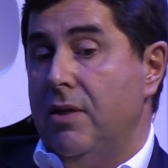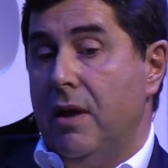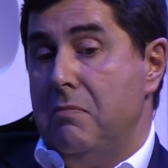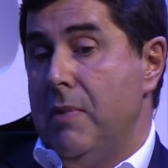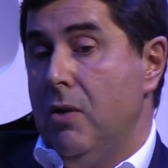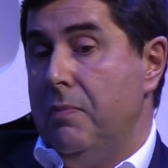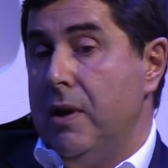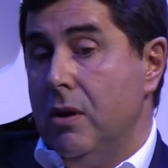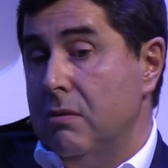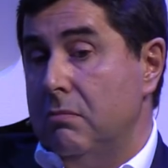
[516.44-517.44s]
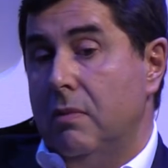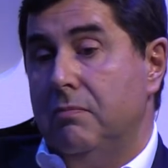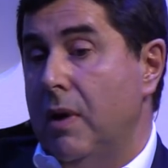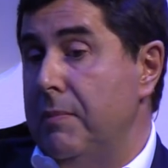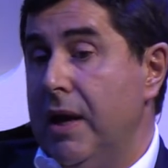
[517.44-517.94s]
in my opinion,
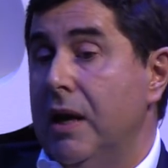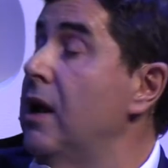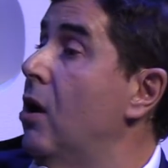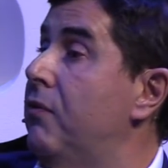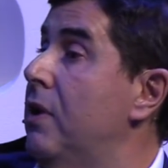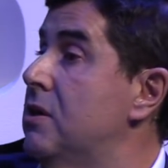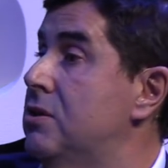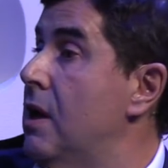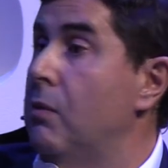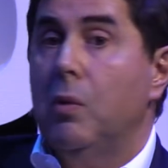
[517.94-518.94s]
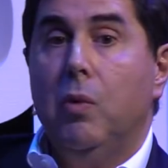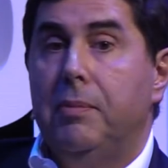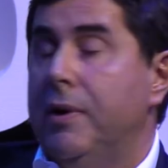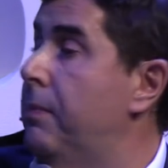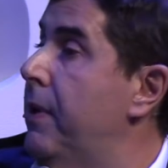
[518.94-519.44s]
beginning of next year, we will
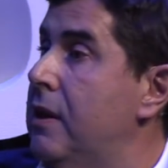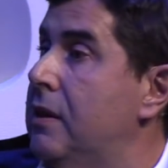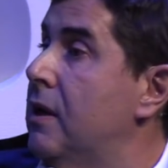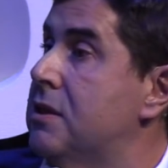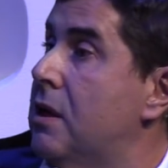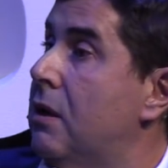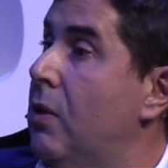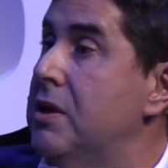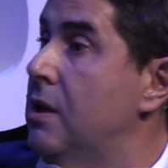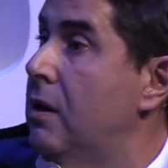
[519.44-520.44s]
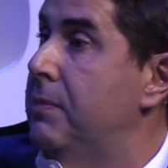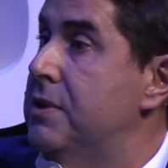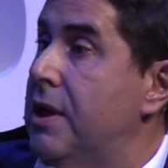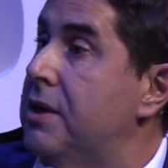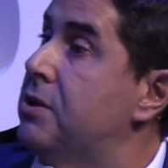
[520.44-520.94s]
be operating as a one single
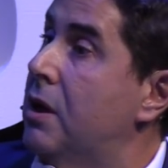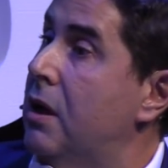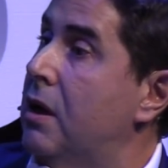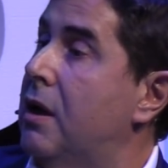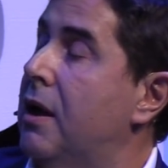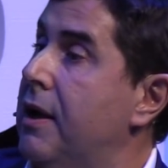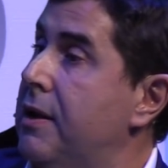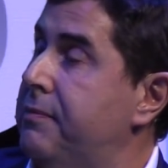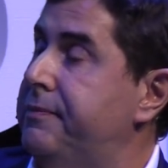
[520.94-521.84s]
business again.